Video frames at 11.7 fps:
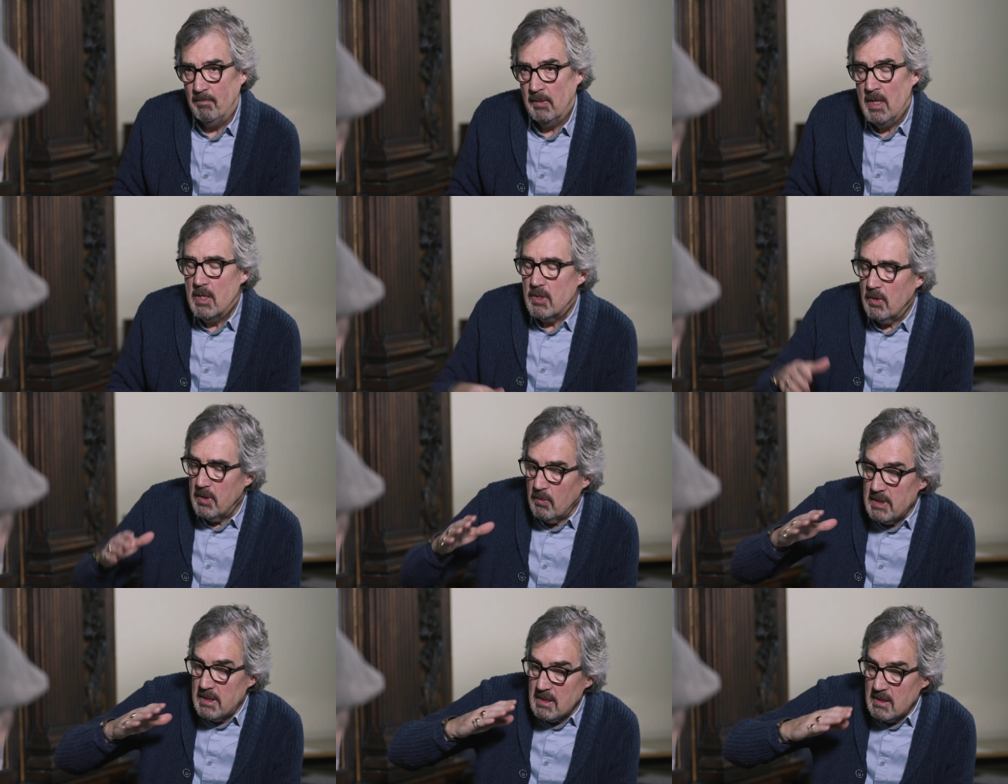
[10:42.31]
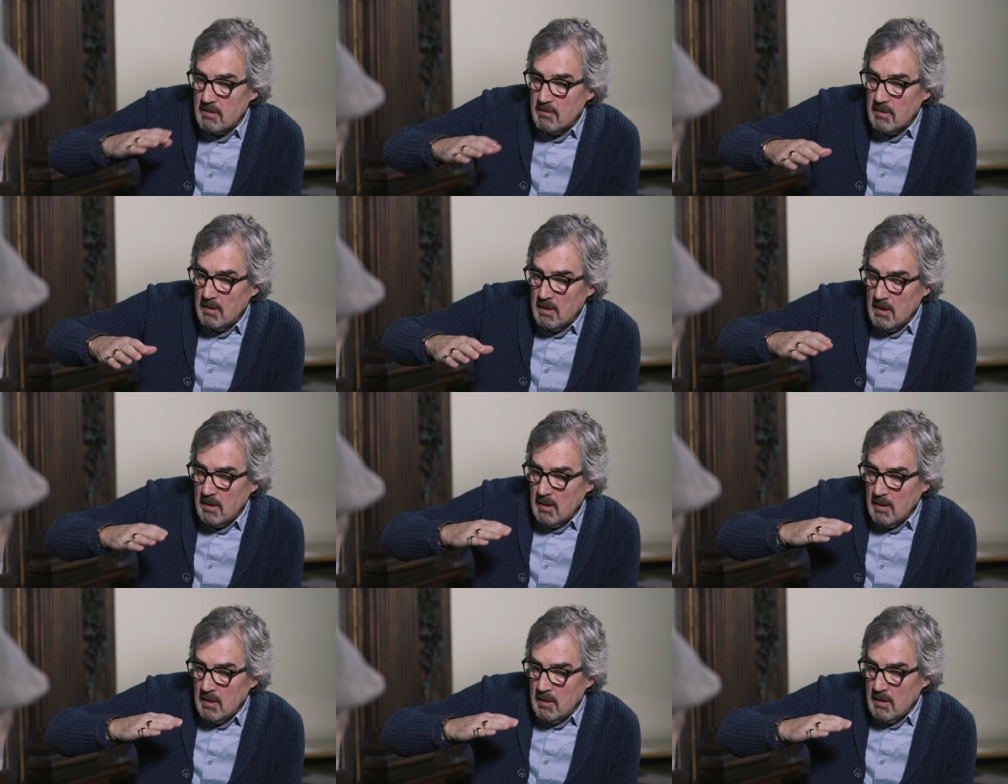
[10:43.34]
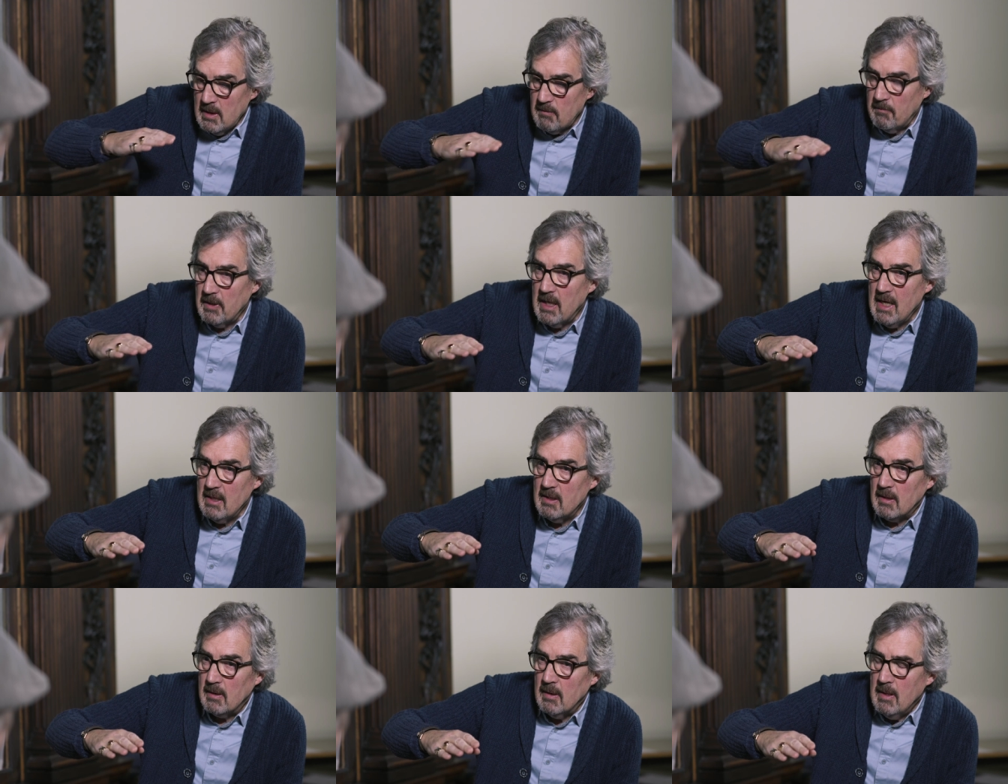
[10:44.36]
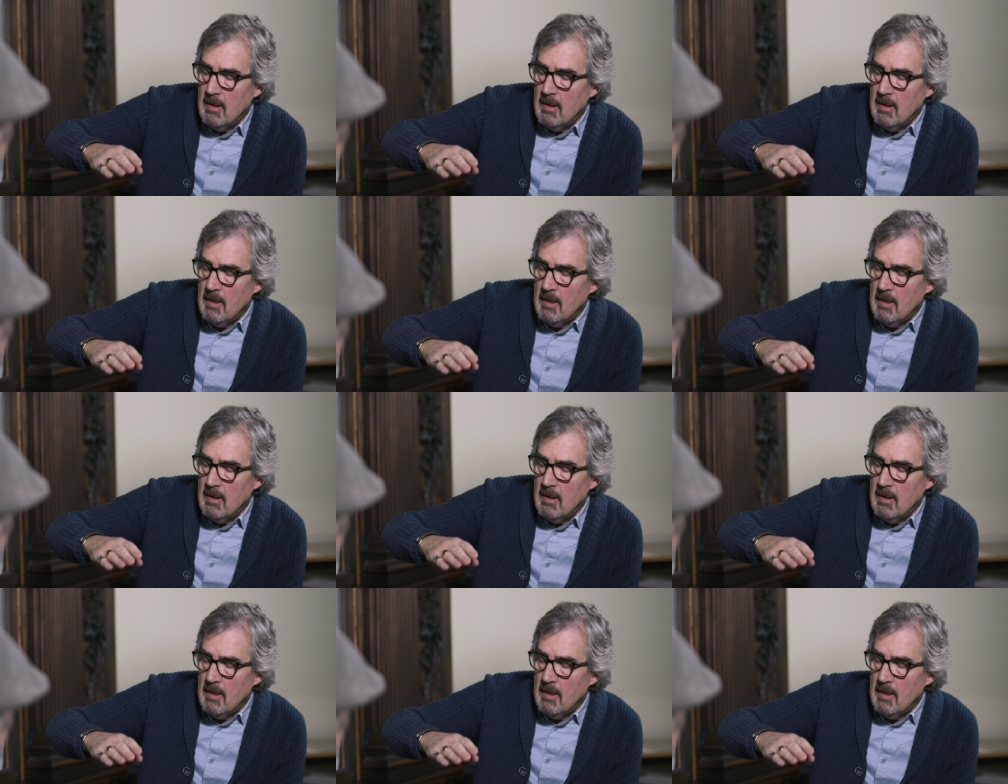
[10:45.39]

Yeah. So there was this, this forgetting.